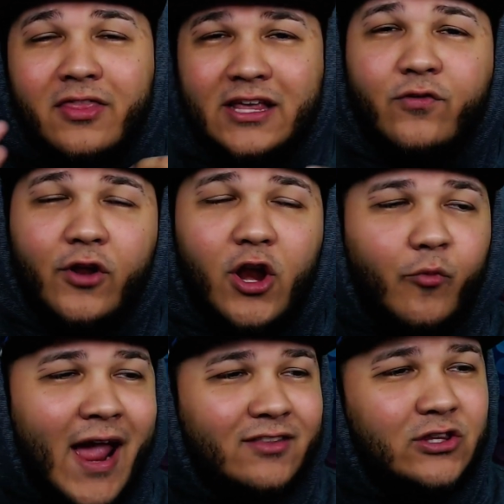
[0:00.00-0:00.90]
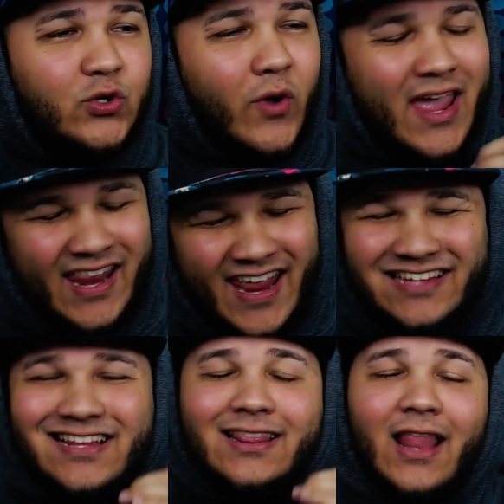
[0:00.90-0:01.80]
This video I'm reacting to, it
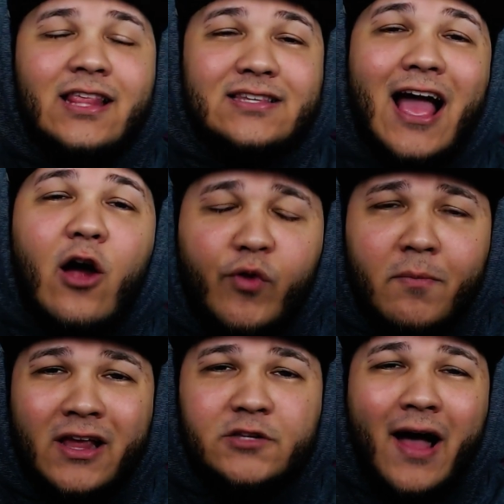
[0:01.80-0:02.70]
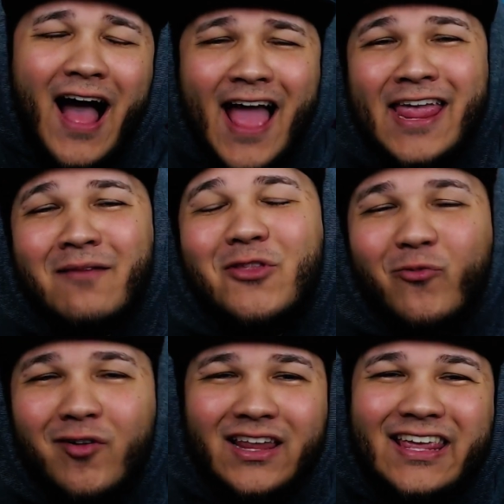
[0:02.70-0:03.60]
is Lights Out Remix but I Am
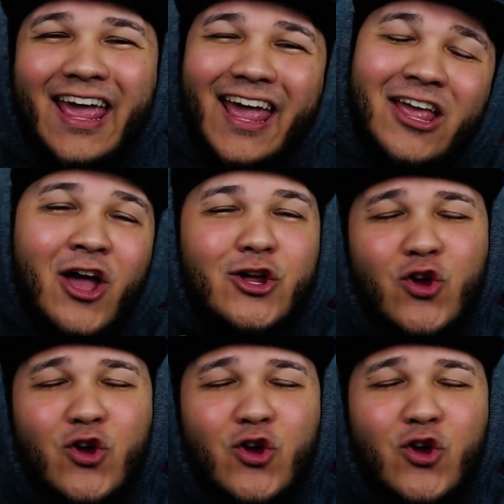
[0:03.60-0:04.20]
The Real K.